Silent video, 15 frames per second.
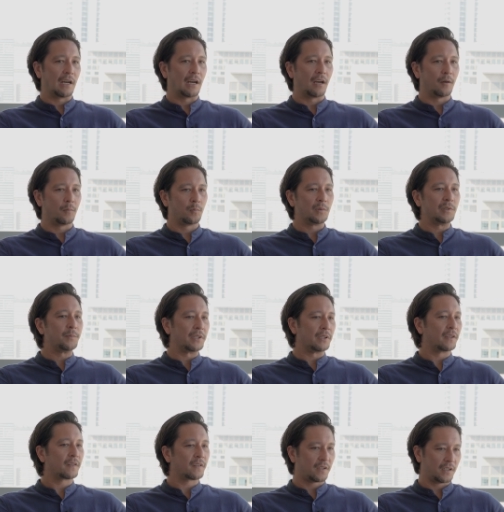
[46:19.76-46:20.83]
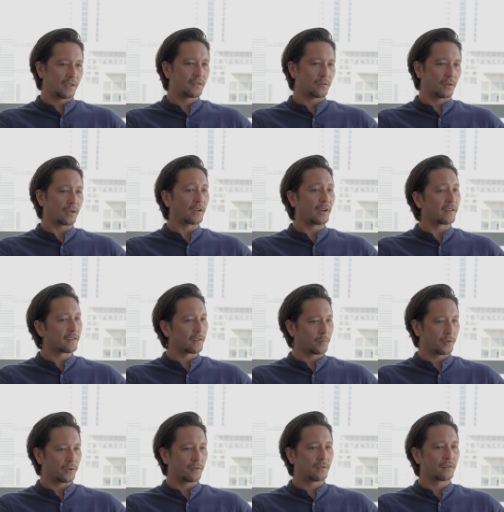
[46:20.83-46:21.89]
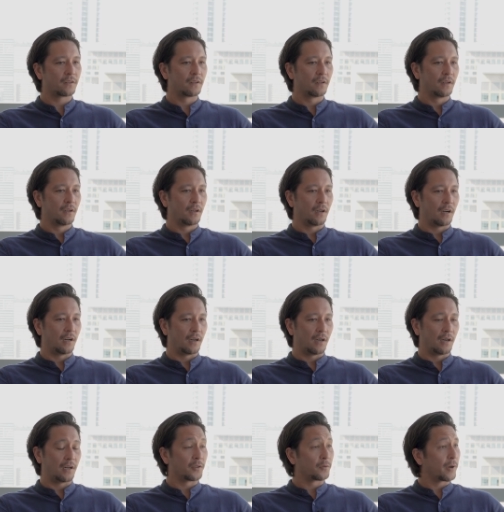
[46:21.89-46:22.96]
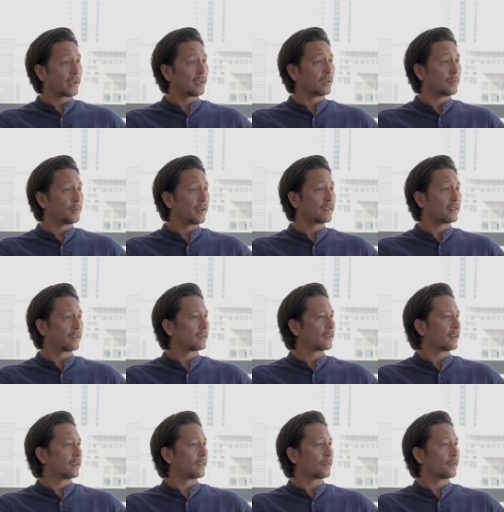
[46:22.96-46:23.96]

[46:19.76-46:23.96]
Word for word: Um, we've been listening to our customers uh, on a regular basis mm -hmm.